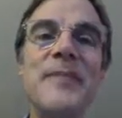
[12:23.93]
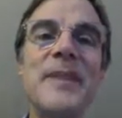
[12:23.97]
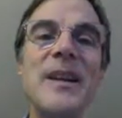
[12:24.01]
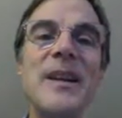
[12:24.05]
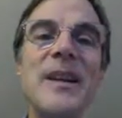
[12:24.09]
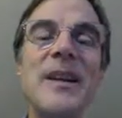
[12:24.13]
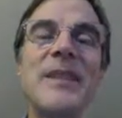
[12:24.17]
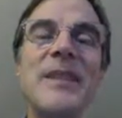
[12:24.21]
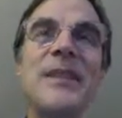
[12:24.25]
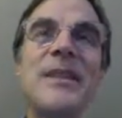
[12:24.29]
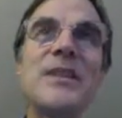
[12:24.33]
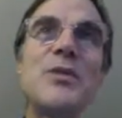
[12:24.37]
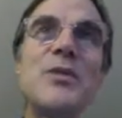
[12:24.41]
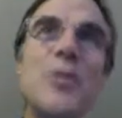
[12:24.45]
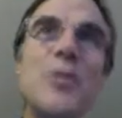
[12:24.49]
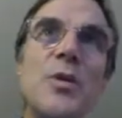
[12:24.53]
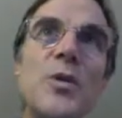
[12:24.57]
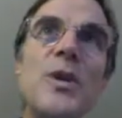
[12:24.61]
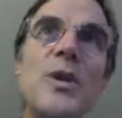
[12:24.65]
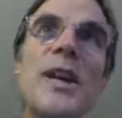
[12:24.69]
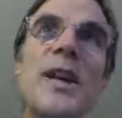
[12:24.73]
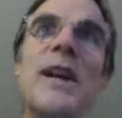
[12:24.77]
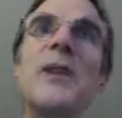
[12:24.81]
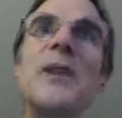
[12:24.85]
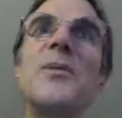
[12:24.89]
this will
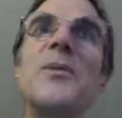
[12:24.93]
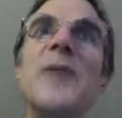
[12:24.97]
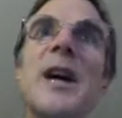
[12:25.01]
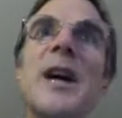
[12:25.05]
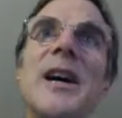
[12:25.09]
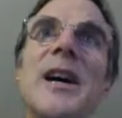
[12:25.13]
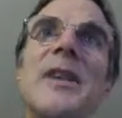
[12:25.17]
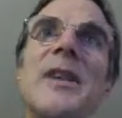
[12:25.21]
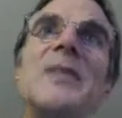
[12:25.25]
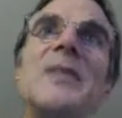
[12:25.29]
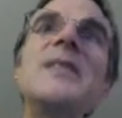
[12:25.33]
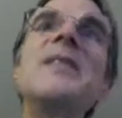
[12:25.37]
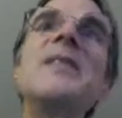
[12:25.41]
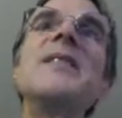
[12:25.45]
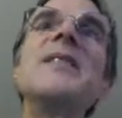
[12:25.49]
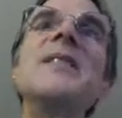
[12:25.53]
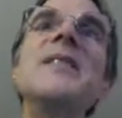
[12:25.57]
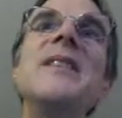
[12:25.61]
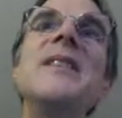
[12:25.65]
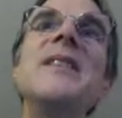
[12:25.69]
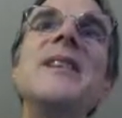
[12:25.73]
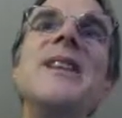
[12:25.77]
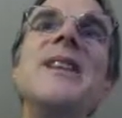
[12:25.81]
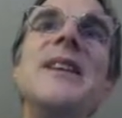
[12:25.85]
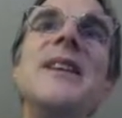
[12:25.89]
get around
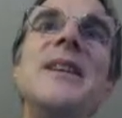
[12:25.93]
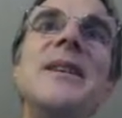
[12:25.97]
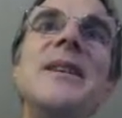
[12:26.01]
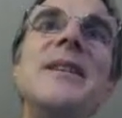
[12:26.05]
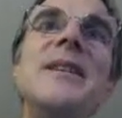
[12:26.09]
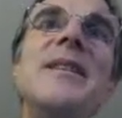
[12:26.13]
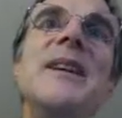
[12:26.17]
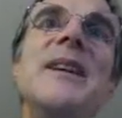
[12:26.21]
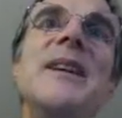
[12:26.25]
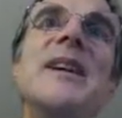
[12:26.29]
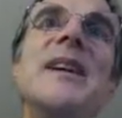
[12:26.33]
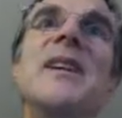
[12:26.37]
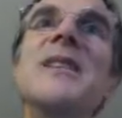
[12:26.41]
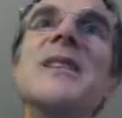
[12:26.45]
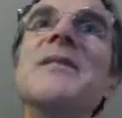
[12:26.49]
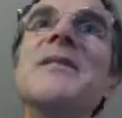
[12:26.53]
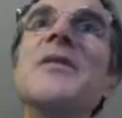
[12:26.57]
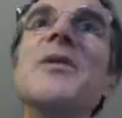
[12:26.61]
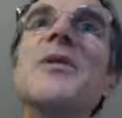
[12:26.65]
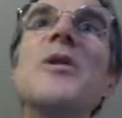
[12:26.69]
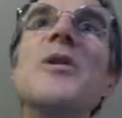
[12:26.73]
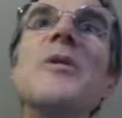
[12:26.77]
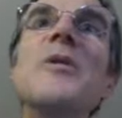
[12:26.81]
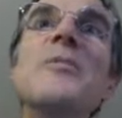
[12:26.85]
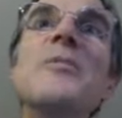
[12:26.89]
the uh,
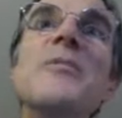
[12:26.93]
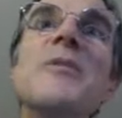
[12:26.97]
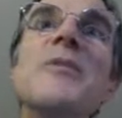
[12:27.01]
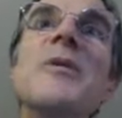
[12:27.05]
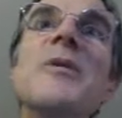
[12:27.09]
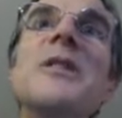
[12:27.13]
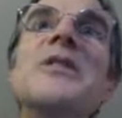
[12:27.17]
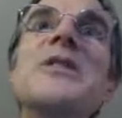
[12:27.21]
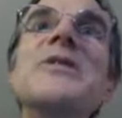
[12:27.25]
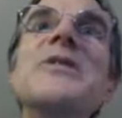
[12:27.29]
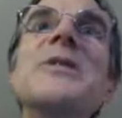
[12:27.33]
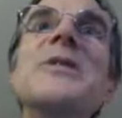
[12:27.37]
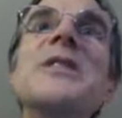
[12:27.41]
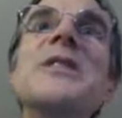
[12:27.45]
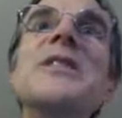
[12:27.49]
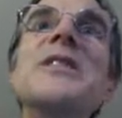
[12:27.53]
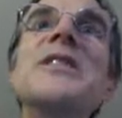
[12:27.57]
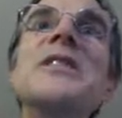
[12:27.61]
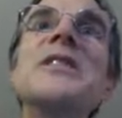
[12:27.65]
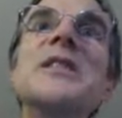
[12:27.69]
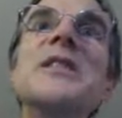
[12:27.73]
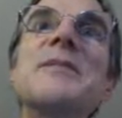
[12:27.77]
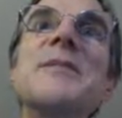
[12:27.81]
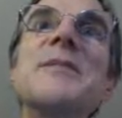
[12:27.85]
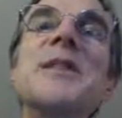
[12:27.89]
Chrome
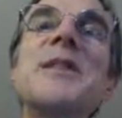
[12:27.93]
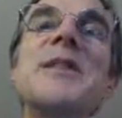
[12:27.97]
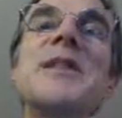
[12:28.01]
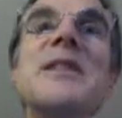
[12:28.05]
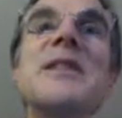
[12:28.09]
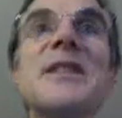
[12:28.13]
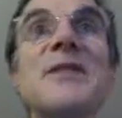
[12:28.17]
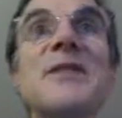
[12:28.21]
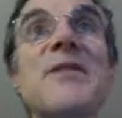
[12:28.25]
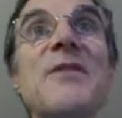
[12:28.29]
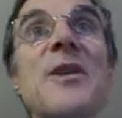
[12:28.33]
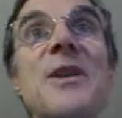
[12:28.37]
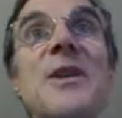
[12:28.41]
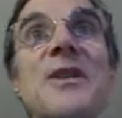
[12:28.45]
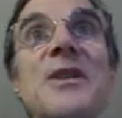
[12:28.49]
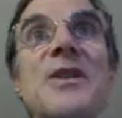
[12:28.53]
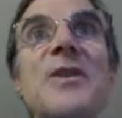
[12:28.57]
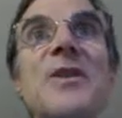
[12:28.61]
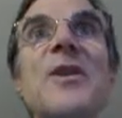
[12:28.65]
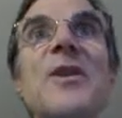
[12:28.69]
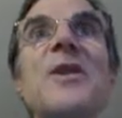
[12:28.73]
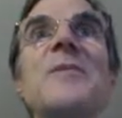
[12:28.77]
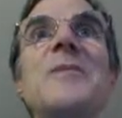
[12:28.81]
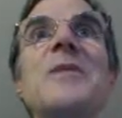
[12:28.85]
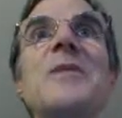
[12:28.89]
restrictions because as far as
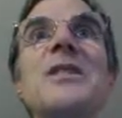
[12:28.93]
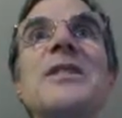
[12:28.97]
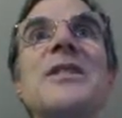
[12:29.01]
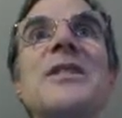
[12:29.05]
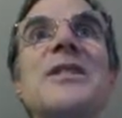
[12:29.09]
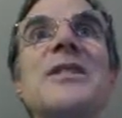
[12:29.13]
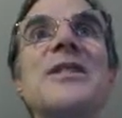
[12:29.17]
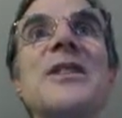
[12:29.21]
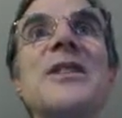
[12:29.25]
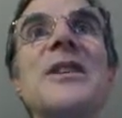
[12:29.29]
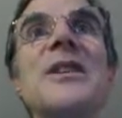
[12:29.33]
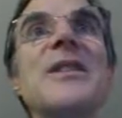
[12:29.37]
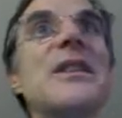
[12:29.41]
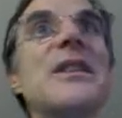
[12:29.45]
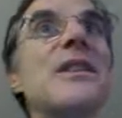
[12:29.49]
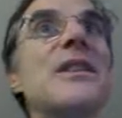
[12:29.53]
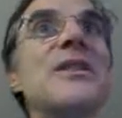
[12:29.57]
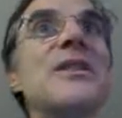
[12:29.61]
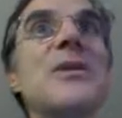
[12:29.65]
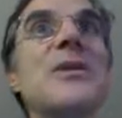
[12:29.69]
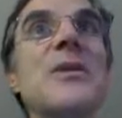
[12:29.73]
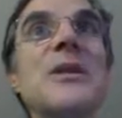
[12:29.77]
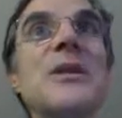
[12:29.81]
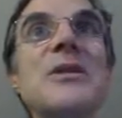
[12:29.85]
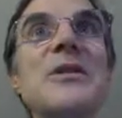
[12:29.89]
Chrome is concerned, it's
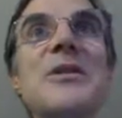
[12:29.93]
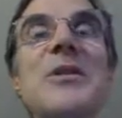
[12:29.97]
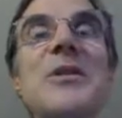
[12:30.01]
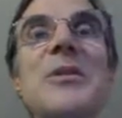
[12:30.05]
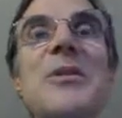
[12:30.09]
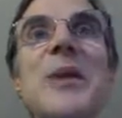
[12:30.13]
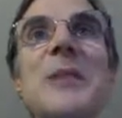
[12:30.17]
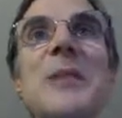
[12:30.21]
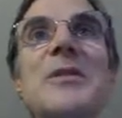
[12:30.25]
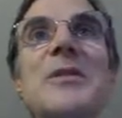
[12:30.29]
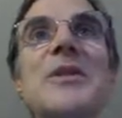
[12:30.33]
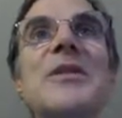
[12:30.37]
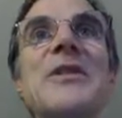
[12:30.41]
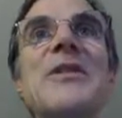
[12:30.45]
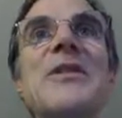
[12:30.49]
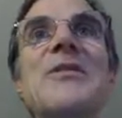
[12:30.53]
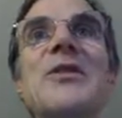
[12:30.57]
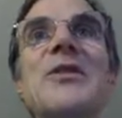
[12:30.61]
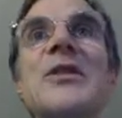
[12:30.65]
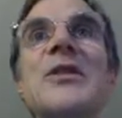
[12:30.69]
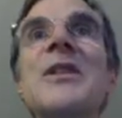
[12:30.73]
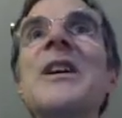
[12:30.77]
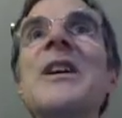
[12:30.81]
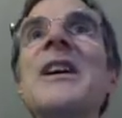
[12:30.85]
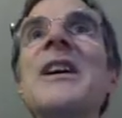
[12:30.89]
going to a web
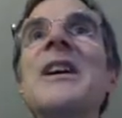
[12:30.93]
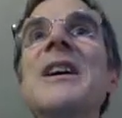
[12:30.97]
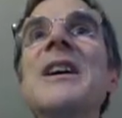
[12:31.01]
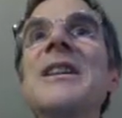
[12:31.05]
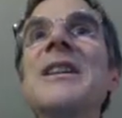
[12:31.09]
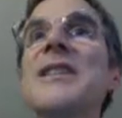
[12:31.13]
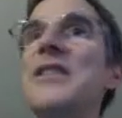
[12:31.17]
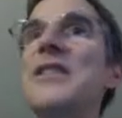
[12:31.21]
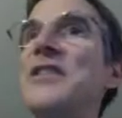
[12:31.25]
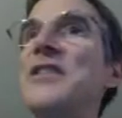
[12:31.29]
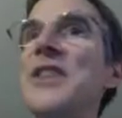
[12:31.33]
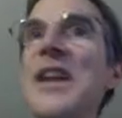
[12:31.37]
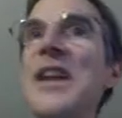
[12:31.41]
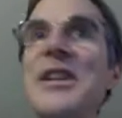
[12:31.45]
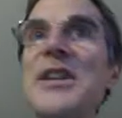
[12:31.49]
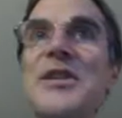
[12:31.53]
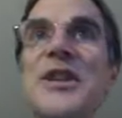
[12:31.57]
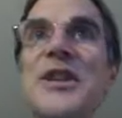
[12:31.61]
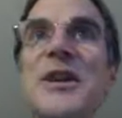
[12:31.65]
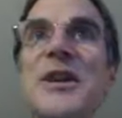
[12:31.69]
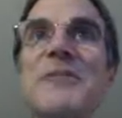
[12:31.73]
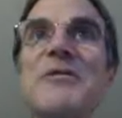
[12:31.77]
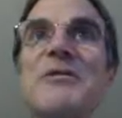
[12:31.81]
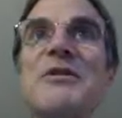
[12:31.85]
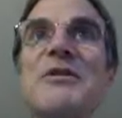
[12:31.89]
server the sketch
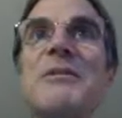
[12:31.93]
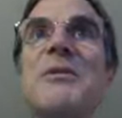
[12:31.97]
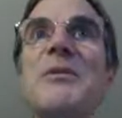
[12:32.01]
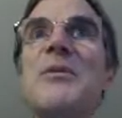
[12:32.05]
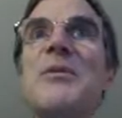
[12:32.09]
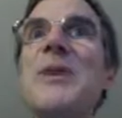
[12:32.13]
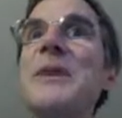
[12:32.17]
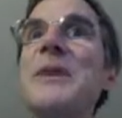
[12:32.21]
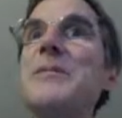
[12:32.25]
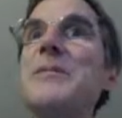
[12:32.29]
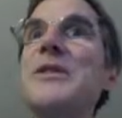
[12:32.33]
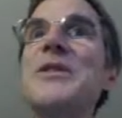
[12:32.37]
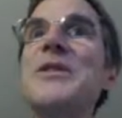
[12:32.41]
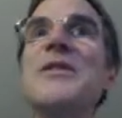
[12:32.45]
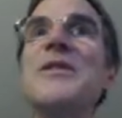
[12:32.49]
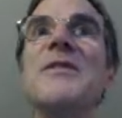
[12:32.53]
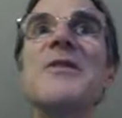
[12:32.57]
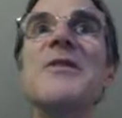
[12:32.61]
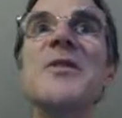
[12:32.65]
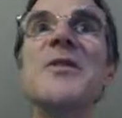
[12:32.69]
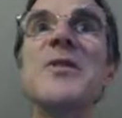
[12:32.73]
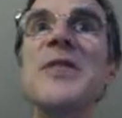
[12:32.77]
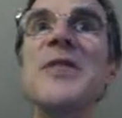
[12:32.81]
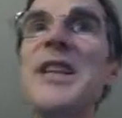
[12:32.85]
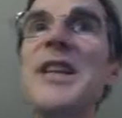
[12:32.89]
comes from the web
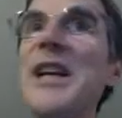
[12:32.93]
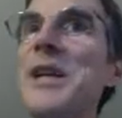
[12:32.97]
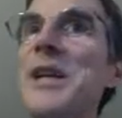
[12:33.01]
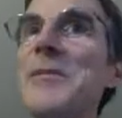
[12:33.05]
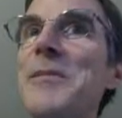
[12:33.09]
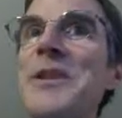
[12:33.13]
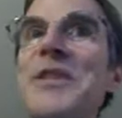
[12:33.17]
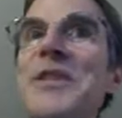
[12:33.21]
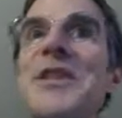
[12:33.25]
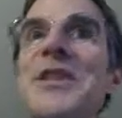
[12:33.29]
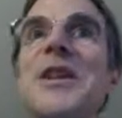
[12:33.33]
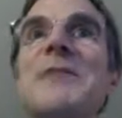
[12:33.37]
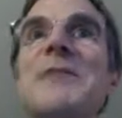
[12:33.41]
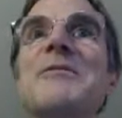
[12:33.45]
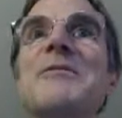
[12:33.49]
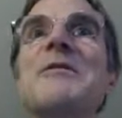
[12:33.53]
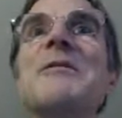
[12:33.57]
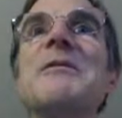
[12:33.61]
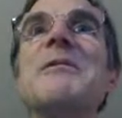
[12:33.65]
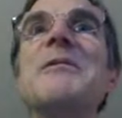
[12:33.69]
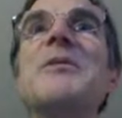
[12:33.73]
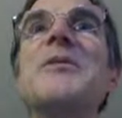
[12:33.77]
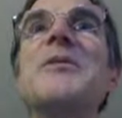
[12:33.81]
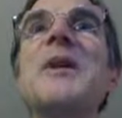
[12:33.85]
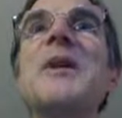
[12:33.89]
server, the image comes
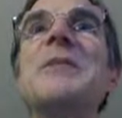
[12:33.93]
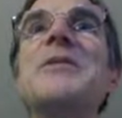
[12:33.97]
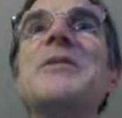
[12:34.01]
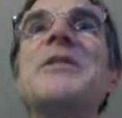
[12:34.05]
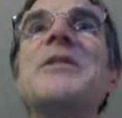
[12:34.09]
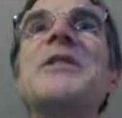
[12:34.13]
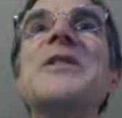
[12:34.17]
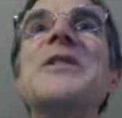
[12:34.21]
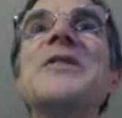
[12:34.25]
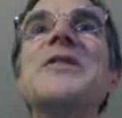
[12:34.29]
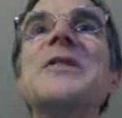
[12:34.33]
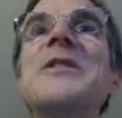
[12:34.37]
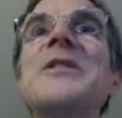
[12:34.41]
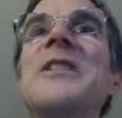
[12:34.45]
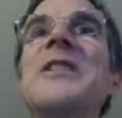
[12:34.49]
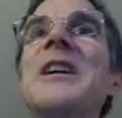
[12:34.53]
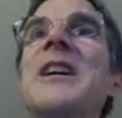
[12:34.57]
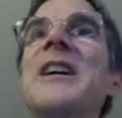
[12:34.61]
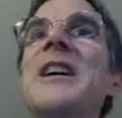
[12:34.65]
from the web server,